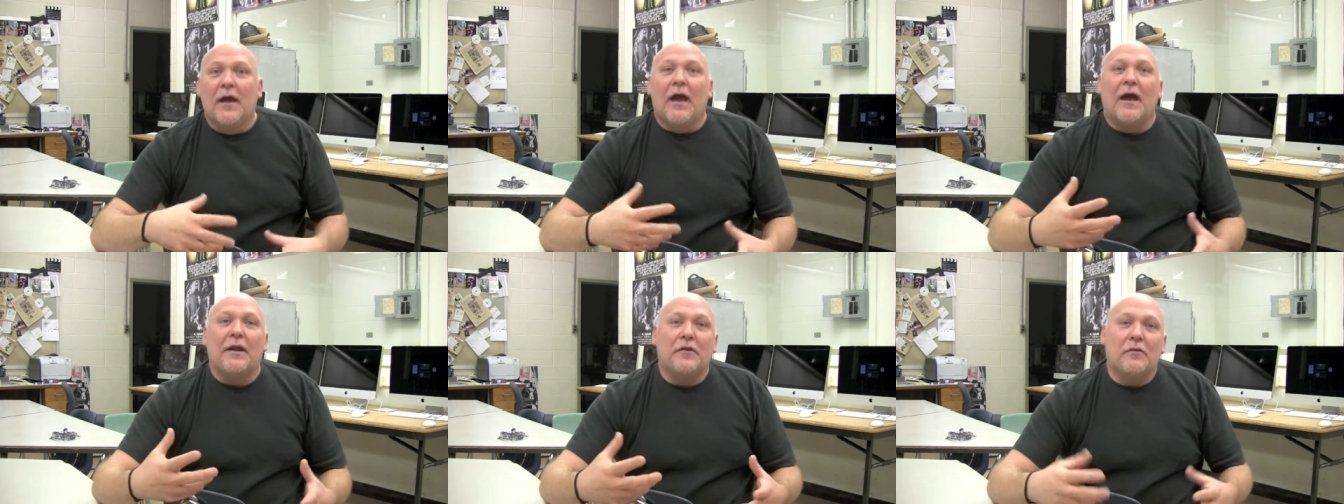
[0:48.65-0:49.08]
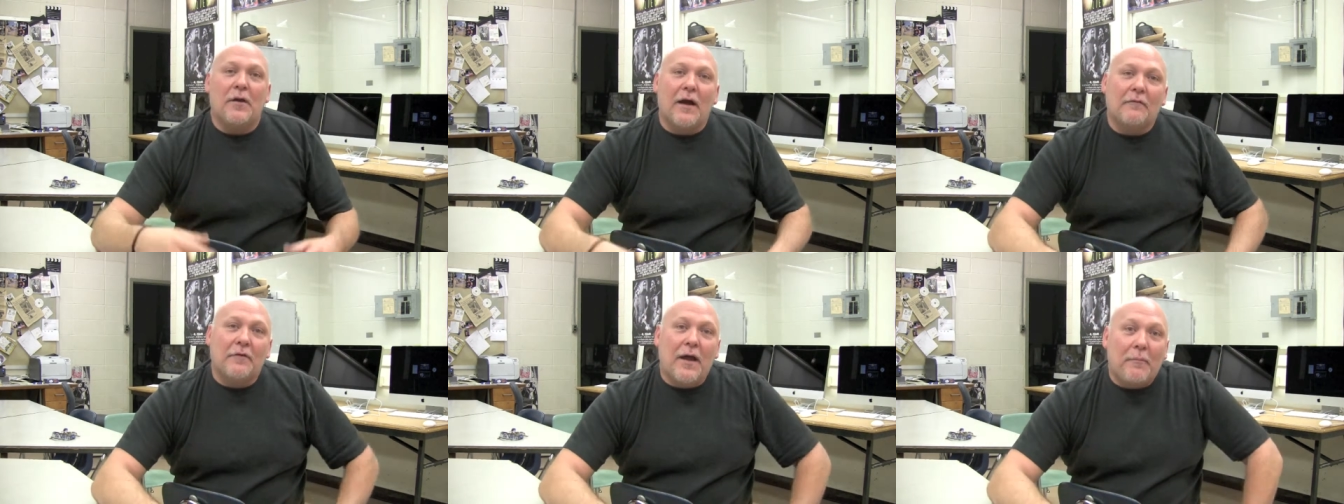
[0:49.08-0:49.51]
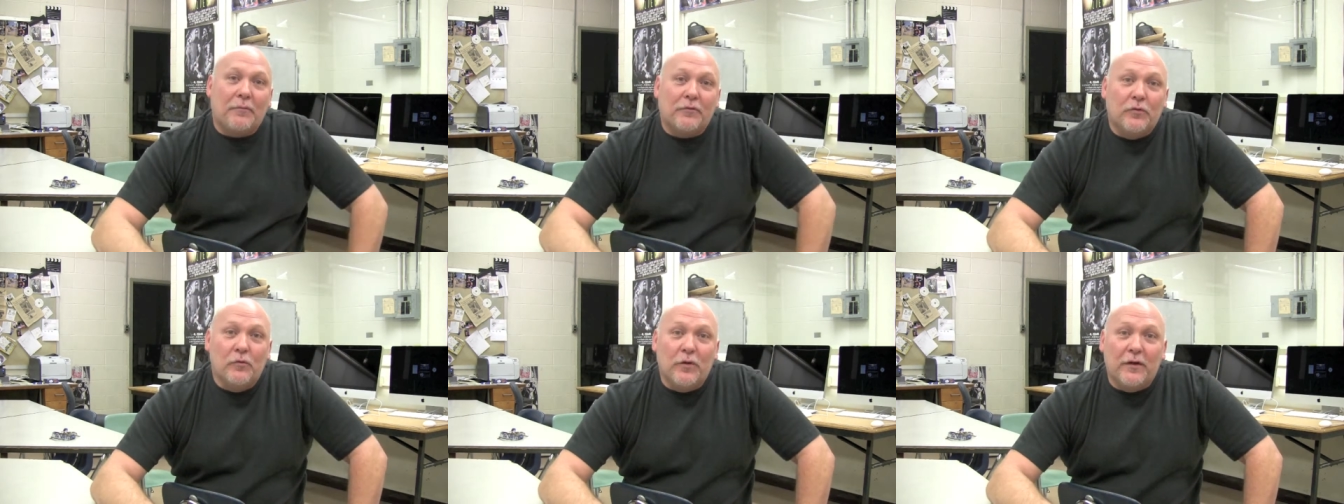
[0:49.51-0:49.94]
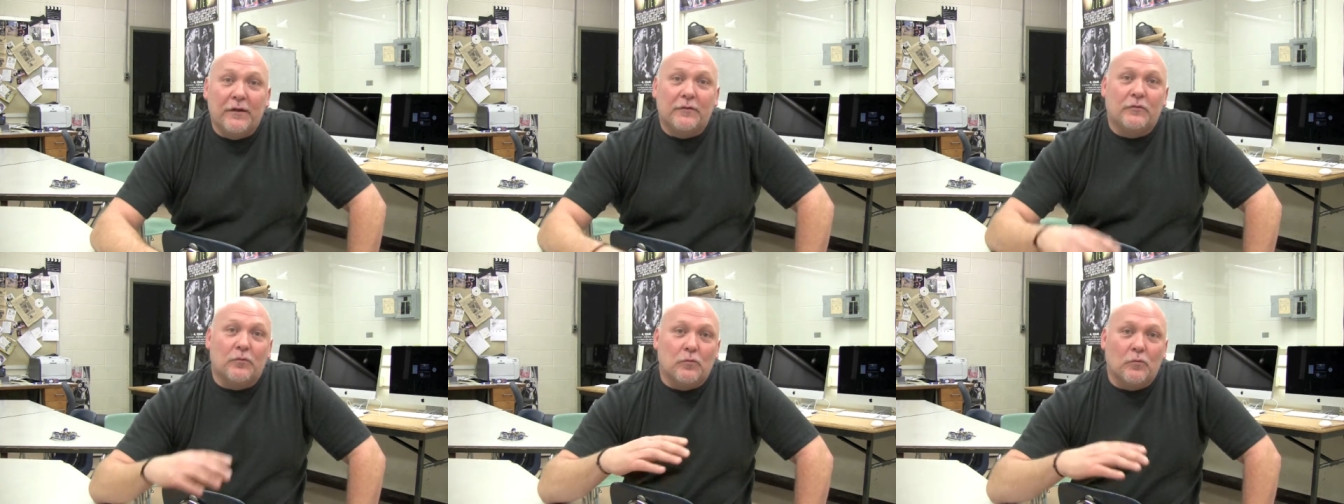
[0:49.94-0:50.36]
And then you have an opportunity
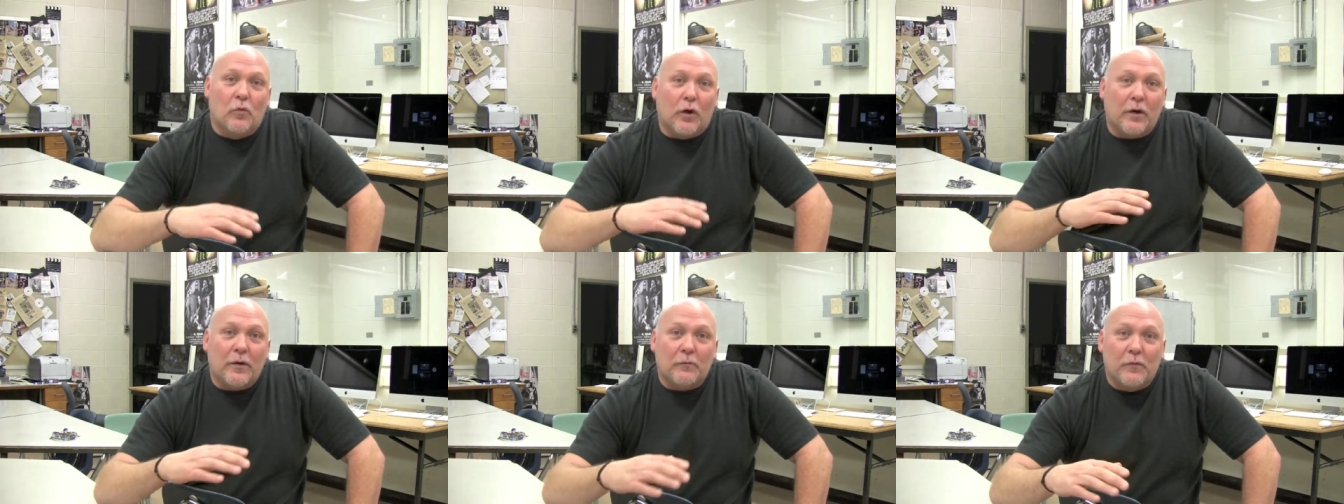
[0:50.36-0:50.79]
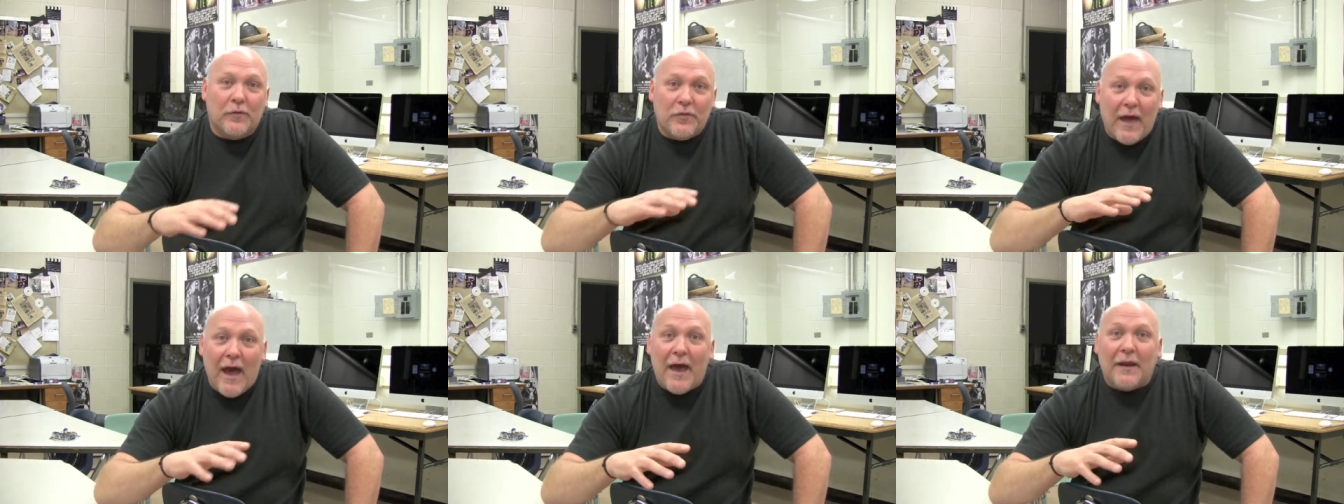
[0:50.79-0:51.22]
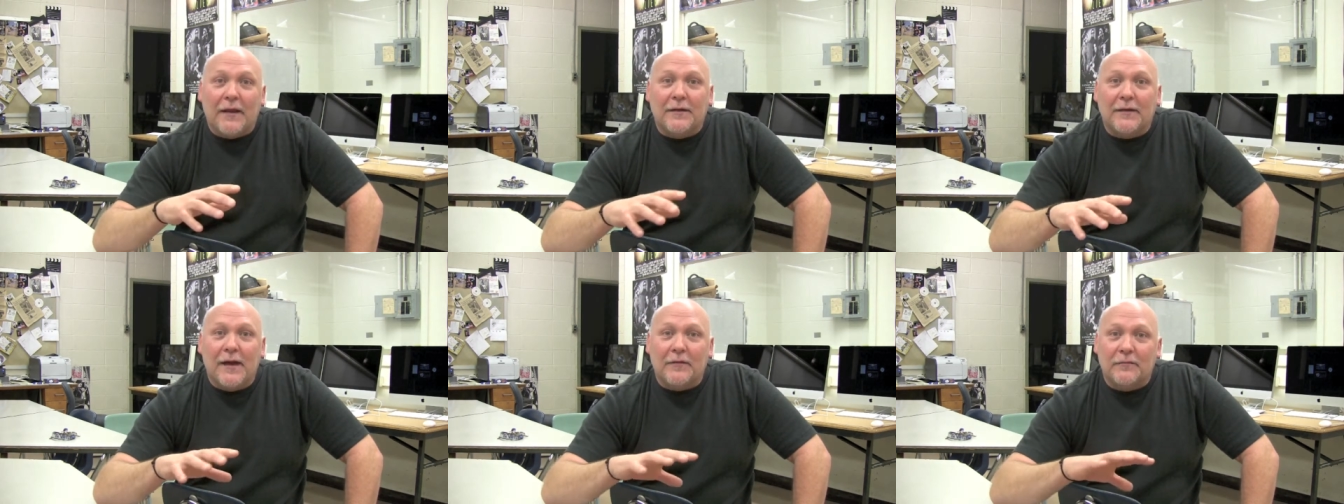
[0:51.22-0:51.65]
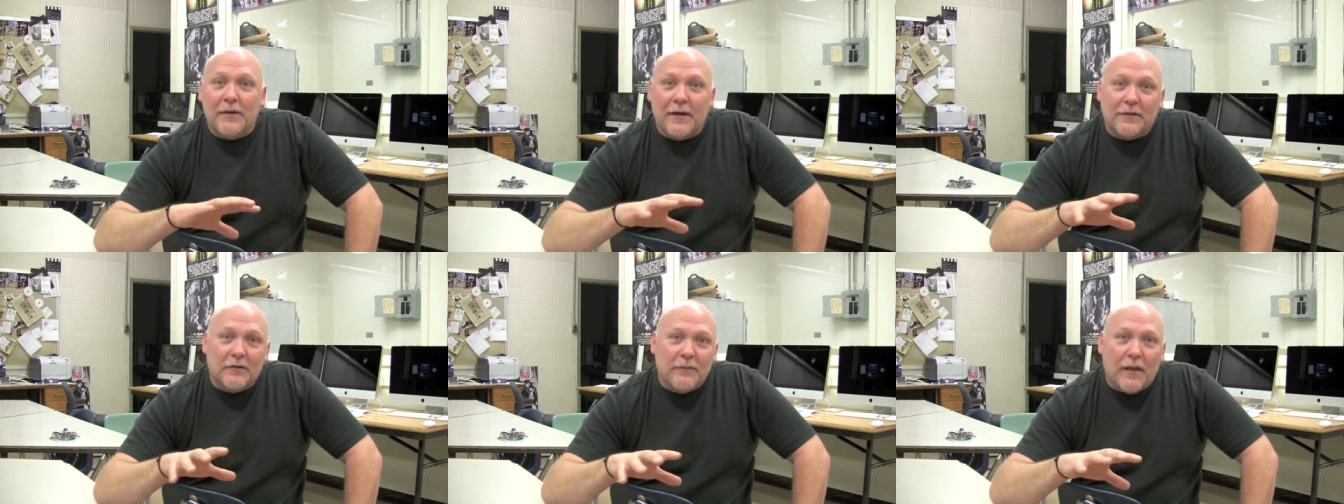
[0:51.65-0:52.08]
to work with that and kind of,
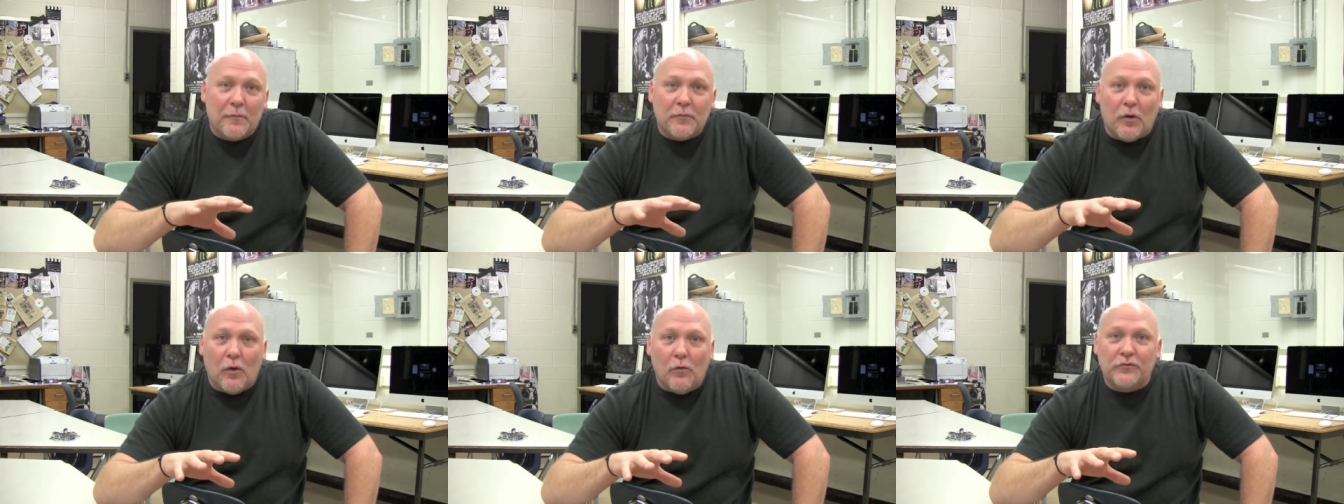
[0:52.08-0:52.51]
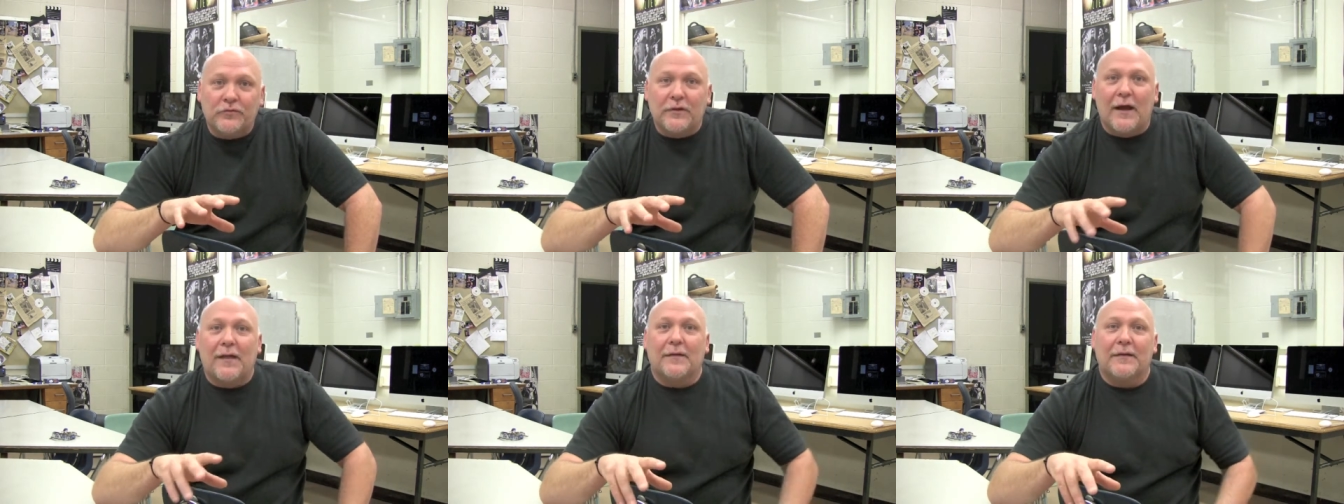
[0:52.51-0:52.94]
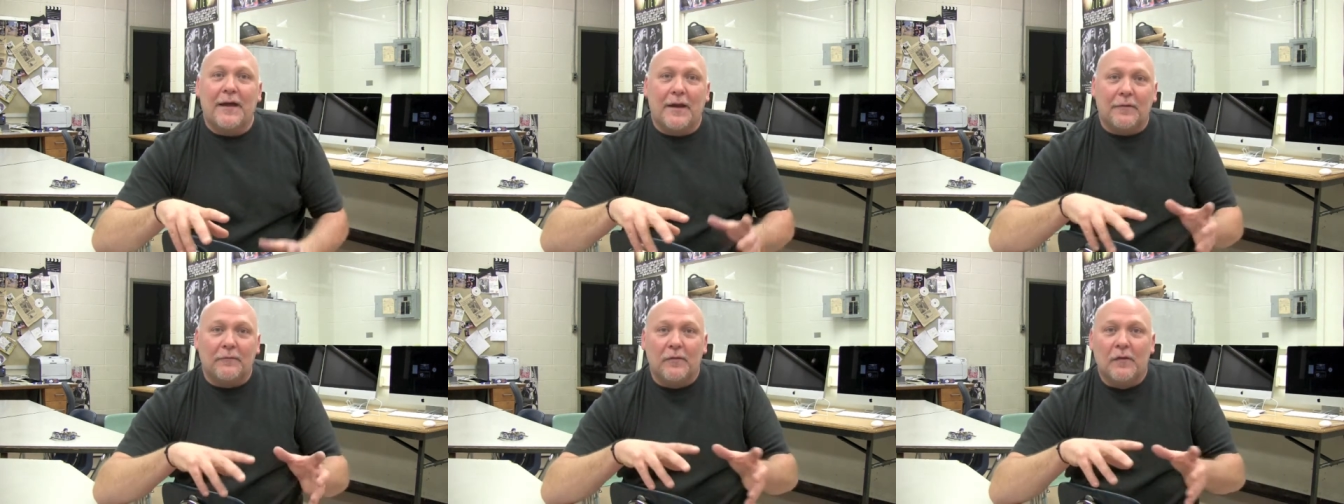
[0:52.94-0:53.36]
kind of develop your own style and kind of